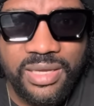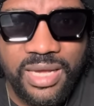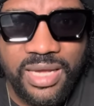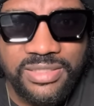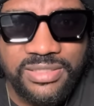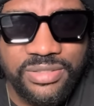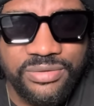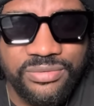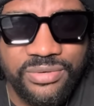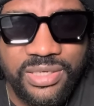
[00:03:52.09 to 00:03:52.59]

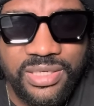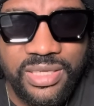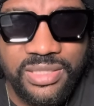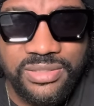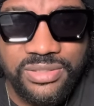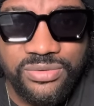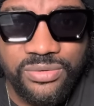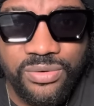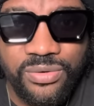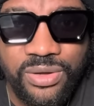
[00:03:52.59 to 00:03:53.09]
as it
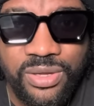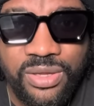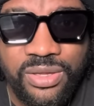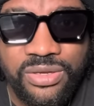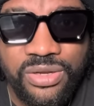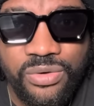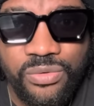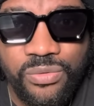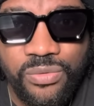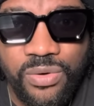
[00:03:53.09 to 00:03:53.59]
relates to
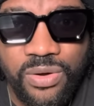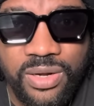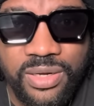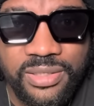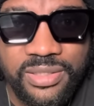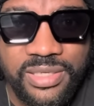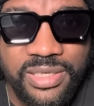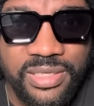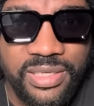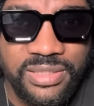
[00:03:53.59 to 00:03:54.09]
the whole
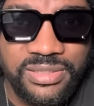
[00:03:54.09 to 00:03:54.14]
thing.